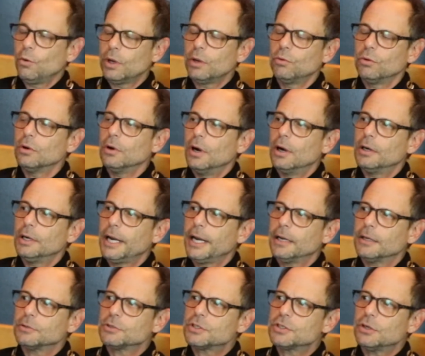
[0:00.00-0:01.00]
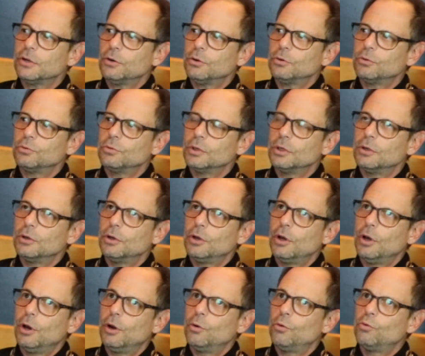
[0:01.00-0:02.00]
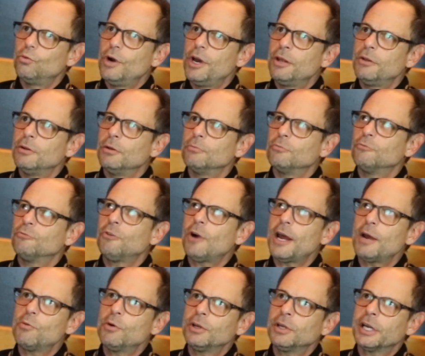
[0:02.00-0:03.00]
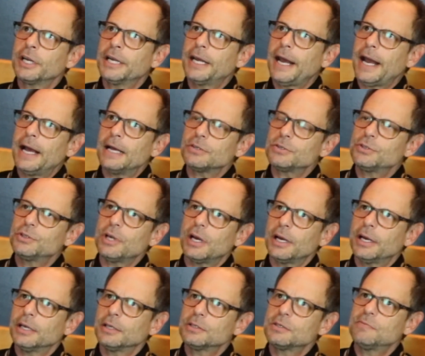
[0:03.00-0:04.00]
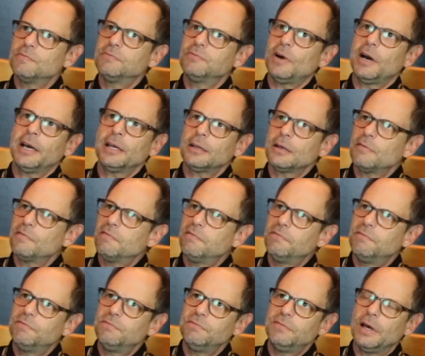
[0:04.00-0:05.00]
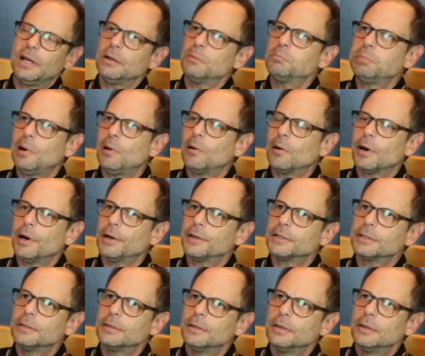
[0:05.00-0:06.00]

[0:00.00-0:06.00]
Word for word: We were, and so when right when the Gas Giants finally fell apart,